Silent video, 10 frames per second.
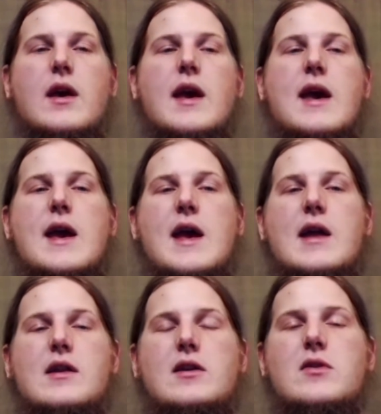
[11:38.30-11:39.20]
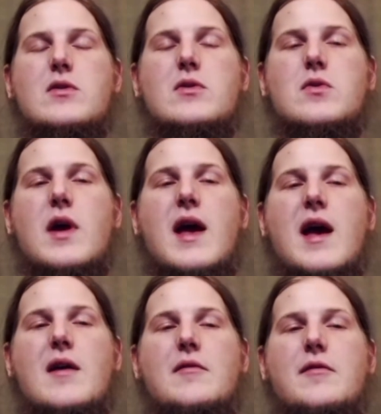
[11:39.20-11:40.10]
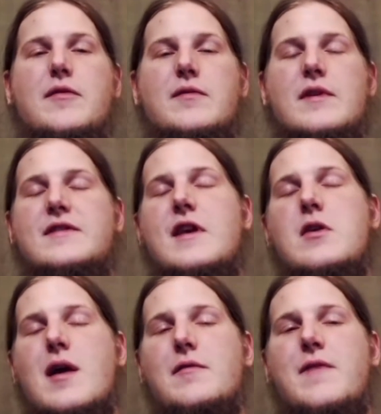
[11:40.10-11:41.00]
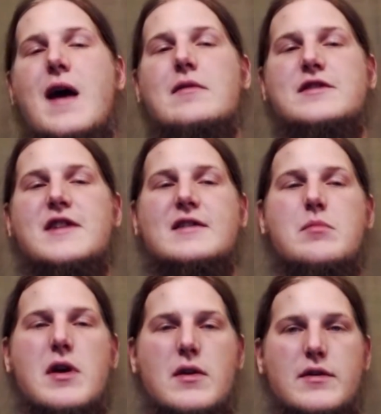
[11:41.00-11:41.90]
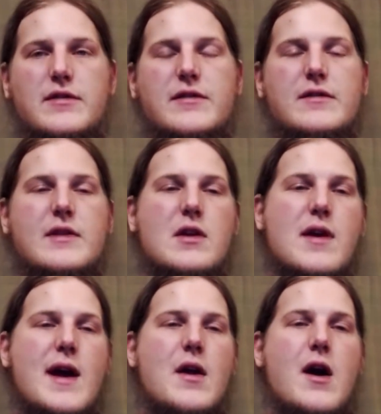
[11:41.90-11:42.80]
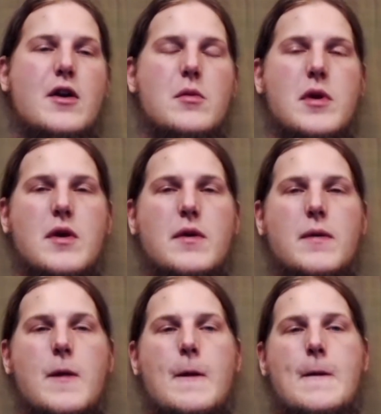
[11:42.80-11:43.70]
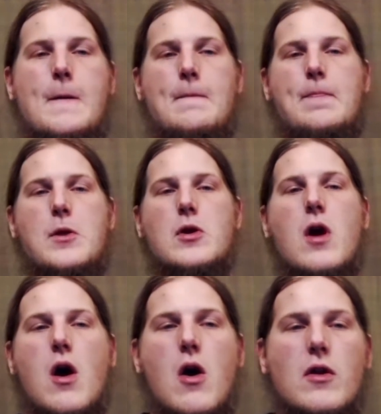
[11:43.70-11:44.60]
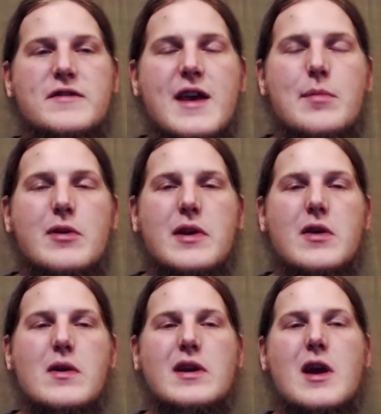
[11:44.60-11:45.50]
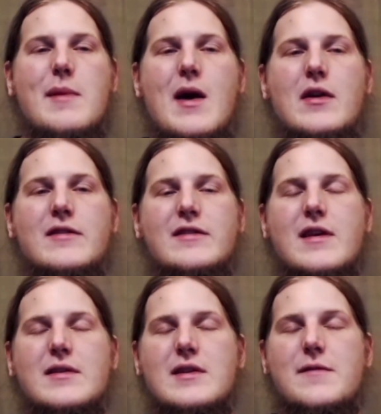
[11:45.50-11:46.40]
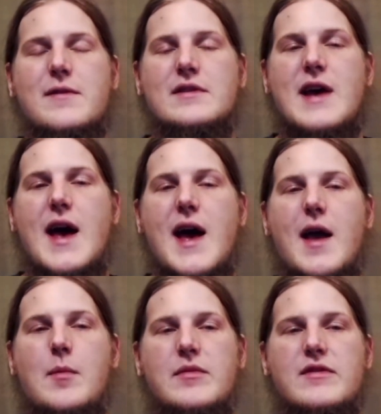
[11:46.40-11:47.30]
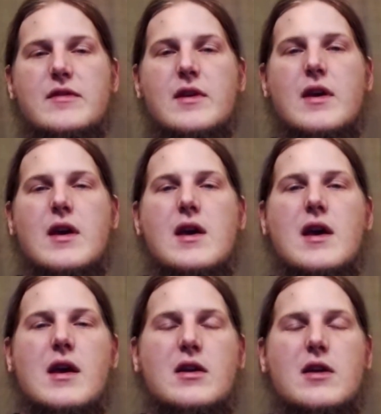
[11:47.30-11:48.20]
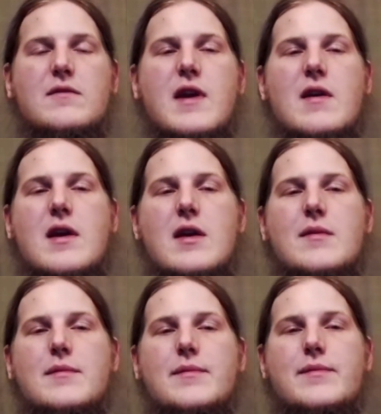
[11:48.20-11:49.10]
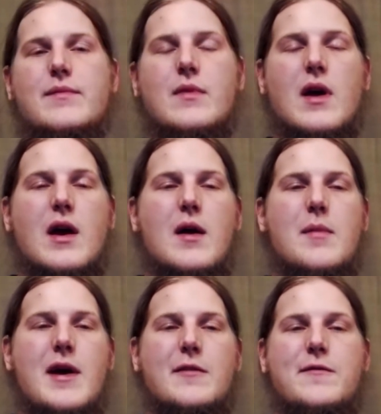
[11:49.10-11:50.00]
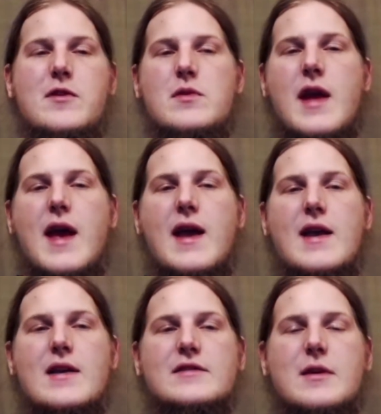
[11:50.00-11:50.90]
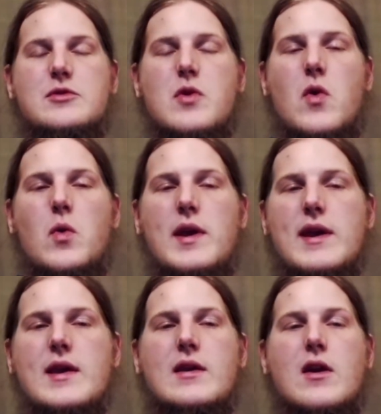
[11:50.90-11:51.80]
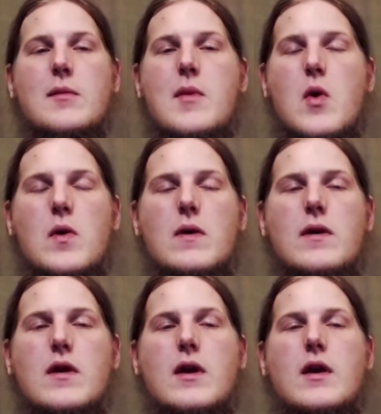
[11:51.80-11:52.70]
And you have, let's say you have 5 or 6 bills that are on auto bill. They're all typically going to come out at slightly different times. It could vary by a few days, up to a week or more.